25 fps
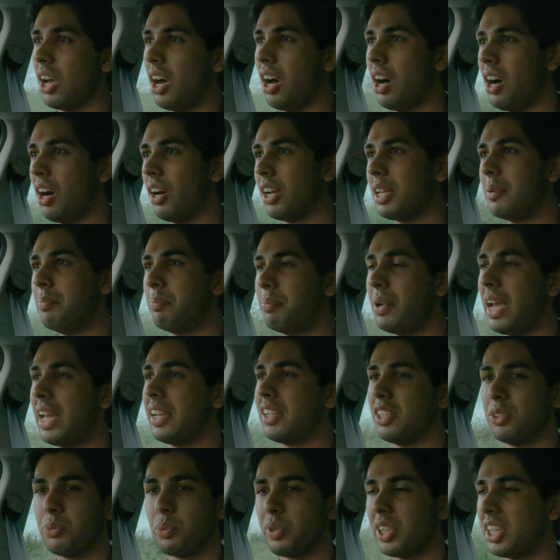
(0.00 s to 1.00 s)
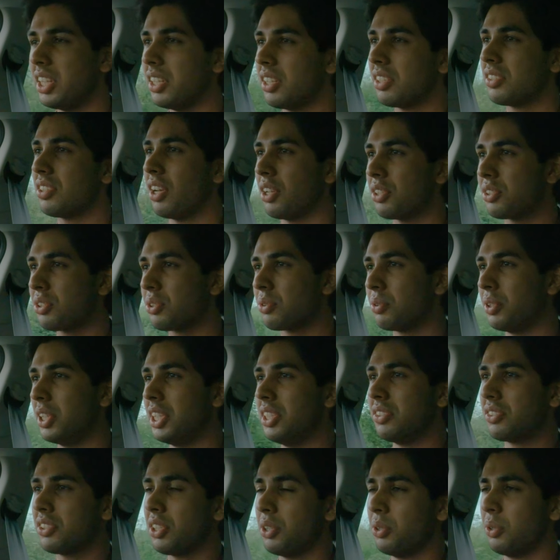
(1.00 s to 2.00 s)
are embedded within the
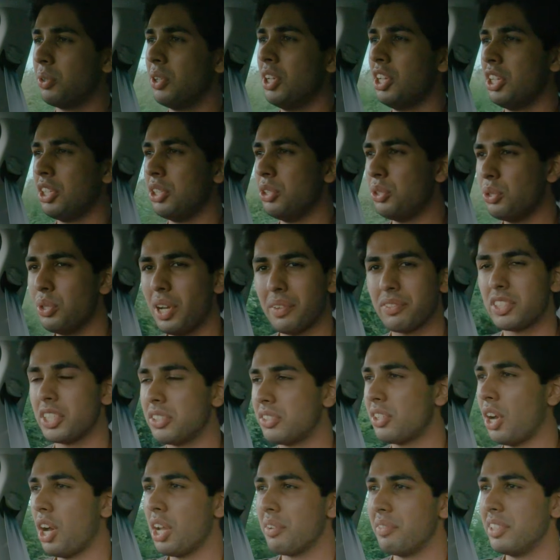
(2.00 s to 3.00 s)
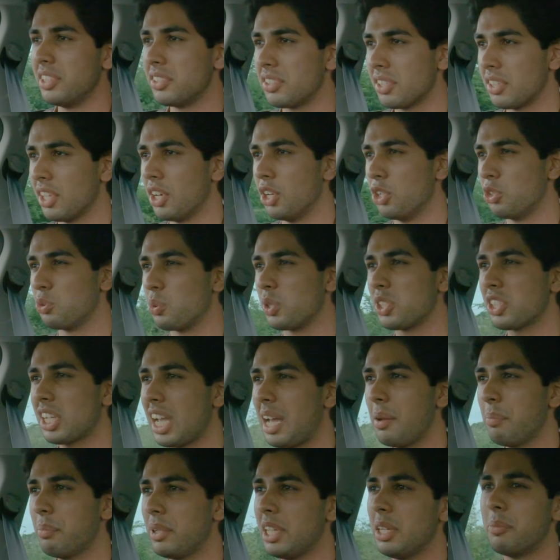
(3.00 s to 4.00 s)
touchscreen, so you do have to dive into those, which
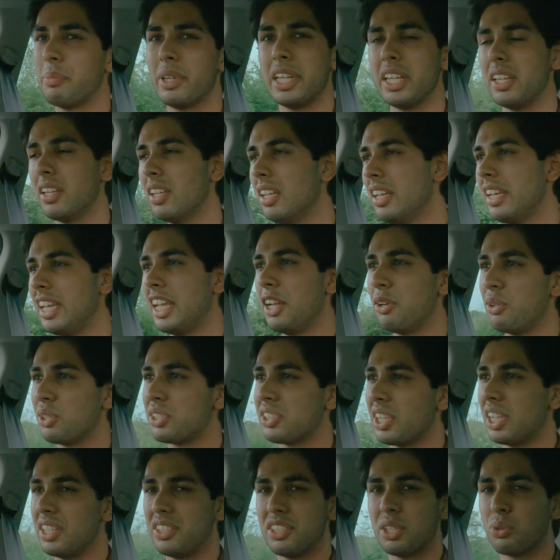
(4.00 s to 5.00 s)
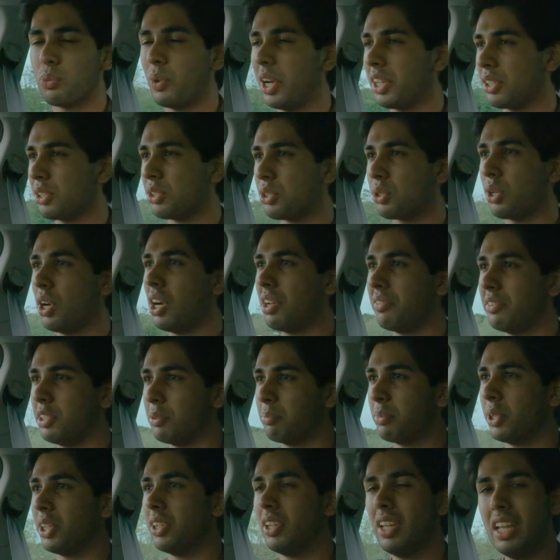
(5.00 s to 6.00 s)
can be a bit irritating while you're driving,
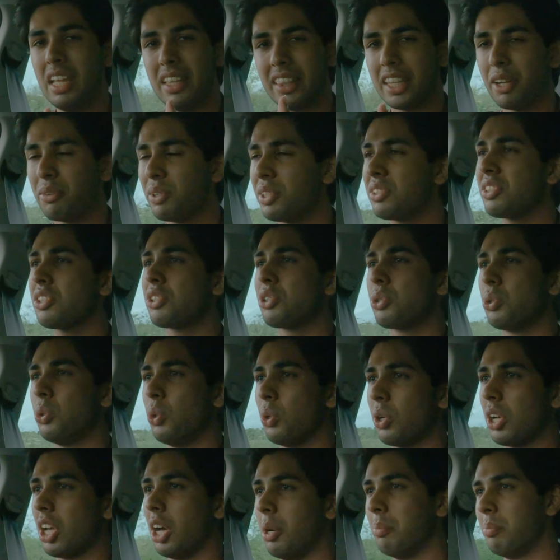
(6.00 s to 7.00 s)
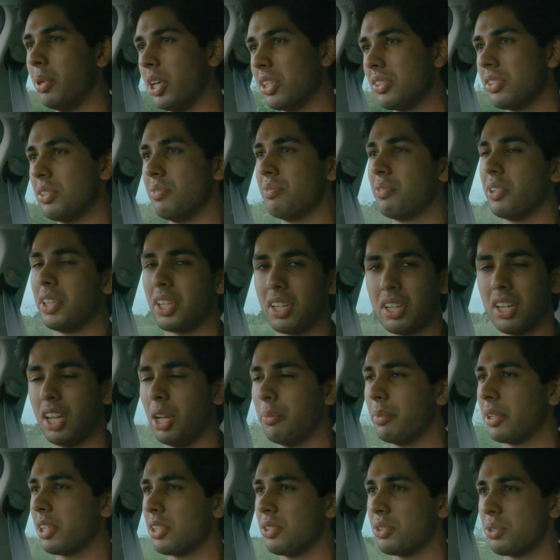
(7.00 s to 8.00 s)
but there is a shortcut button for the
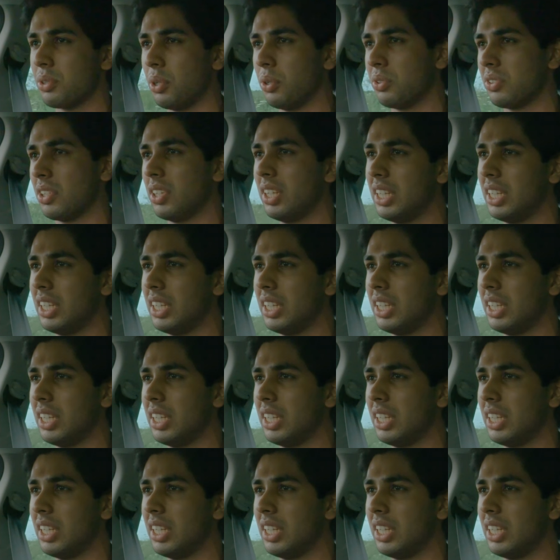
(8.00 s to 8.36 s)
climate controls at